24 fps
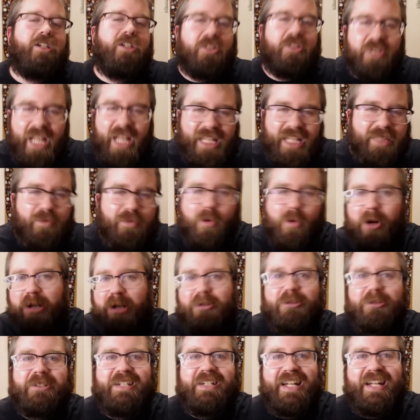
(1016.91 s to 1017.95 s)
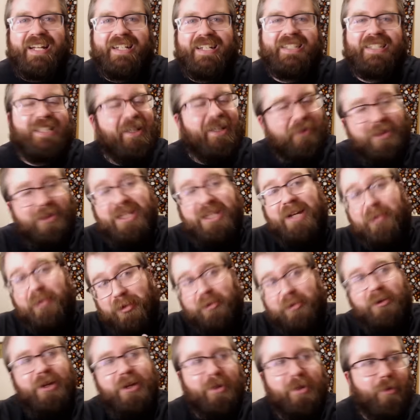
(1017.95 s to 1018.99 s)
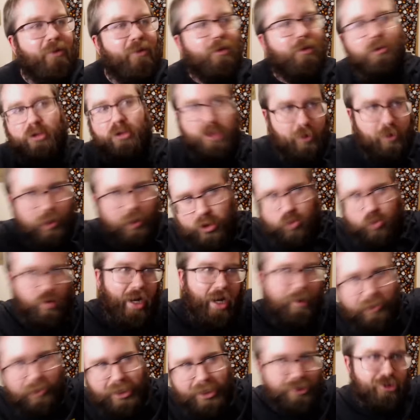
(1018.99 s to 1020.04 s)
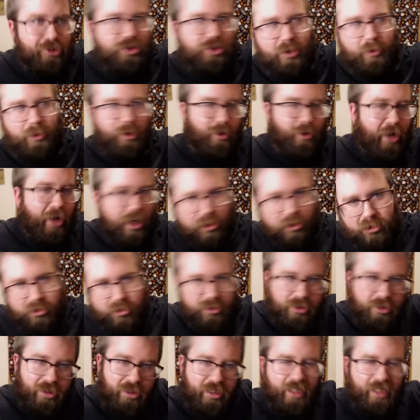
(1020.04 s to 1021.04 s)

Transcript: So that's more interesting than what they were doing in the movie, where it's just a bunch of random ninjas jumping around. Ooh,